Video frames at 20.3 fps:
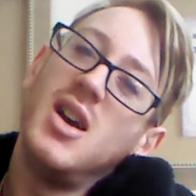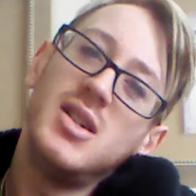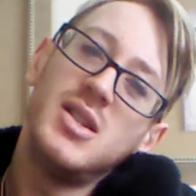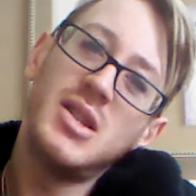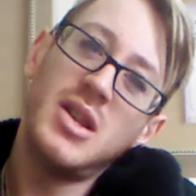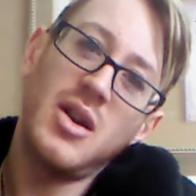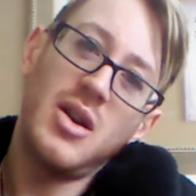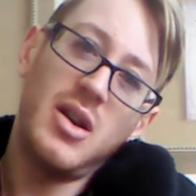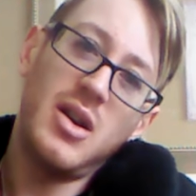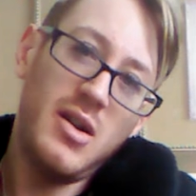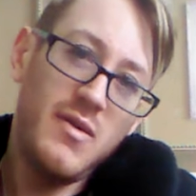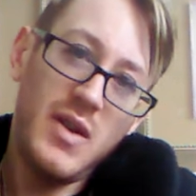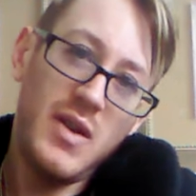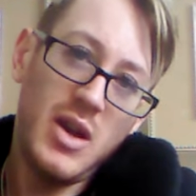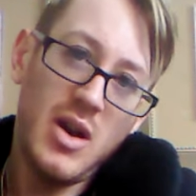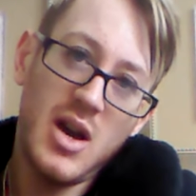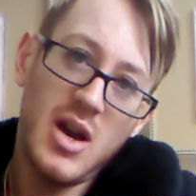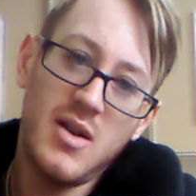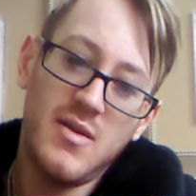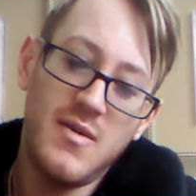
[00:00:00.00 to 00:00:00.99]
So if
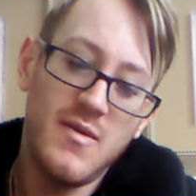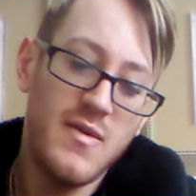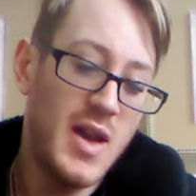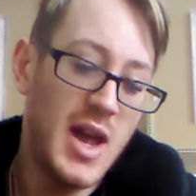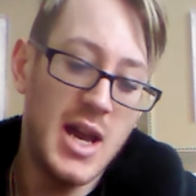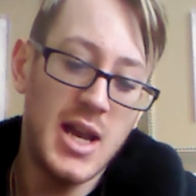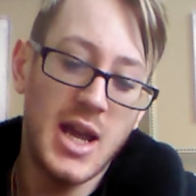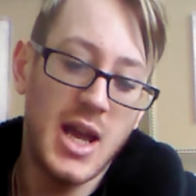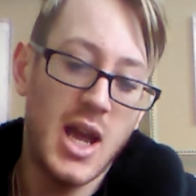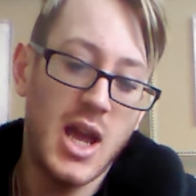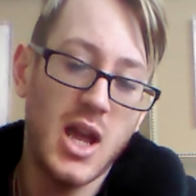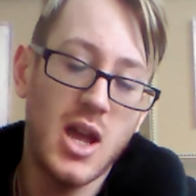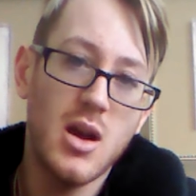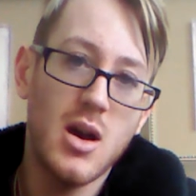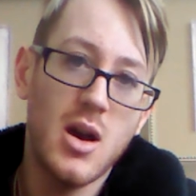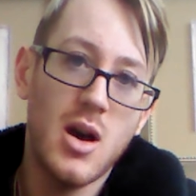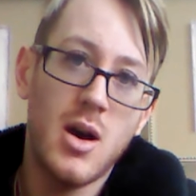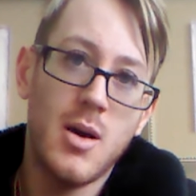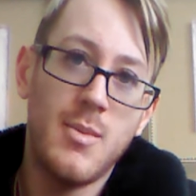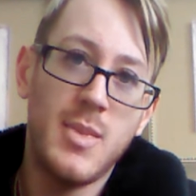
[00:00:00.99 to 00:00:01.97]
you have any
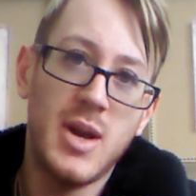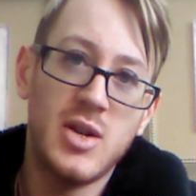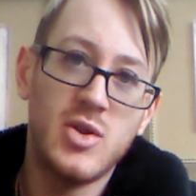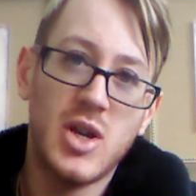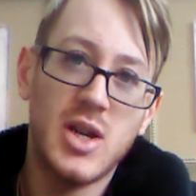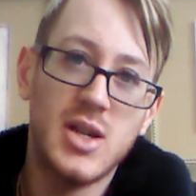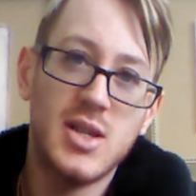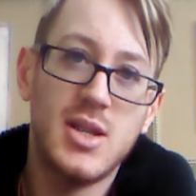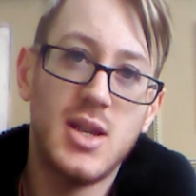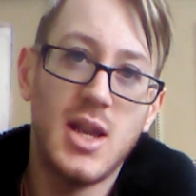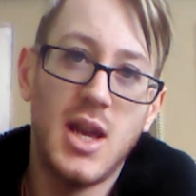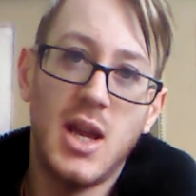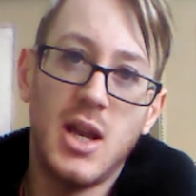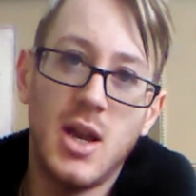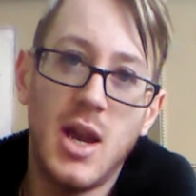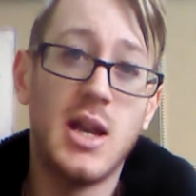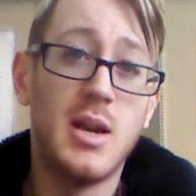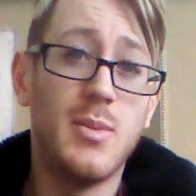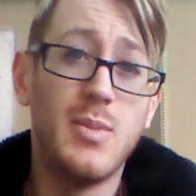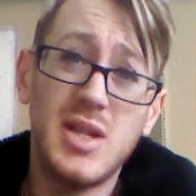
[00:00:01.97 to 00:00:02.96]
interest in
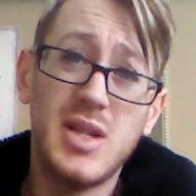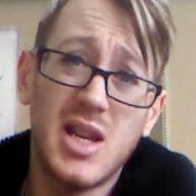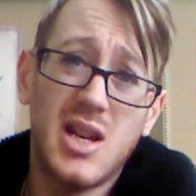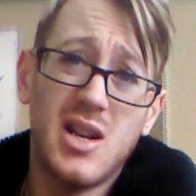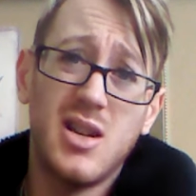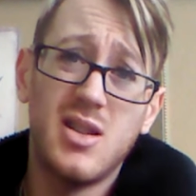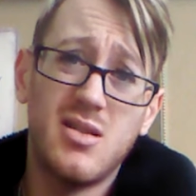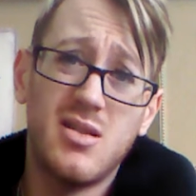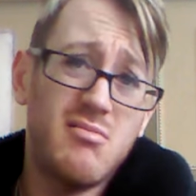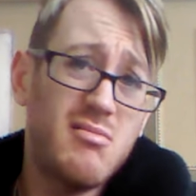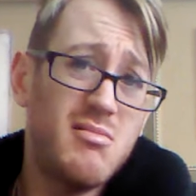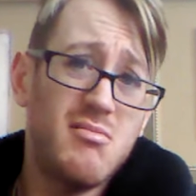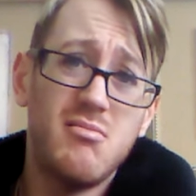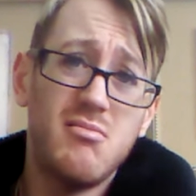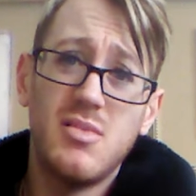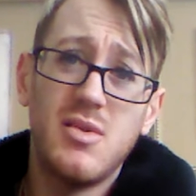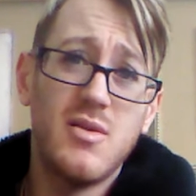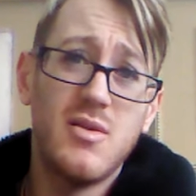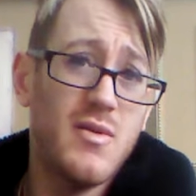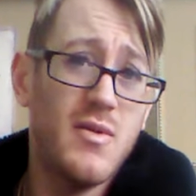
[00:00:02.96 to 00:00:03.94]
any particular
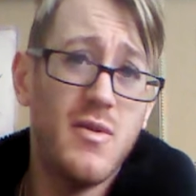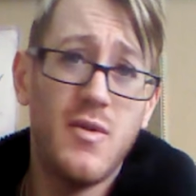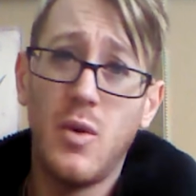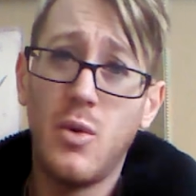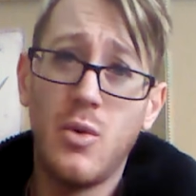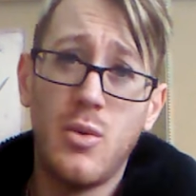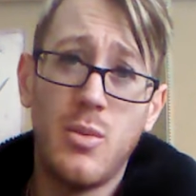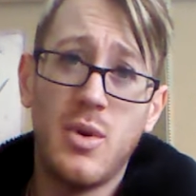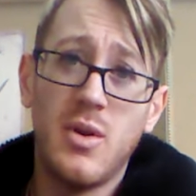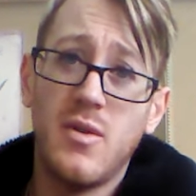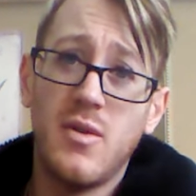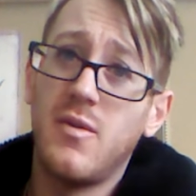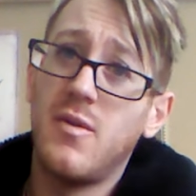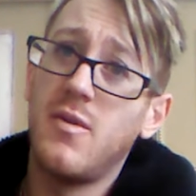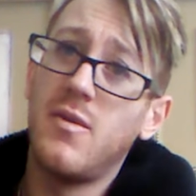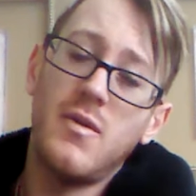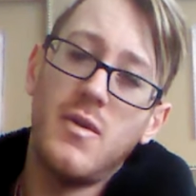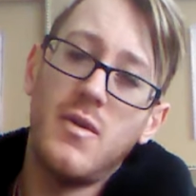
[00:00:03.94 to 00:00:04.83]
form of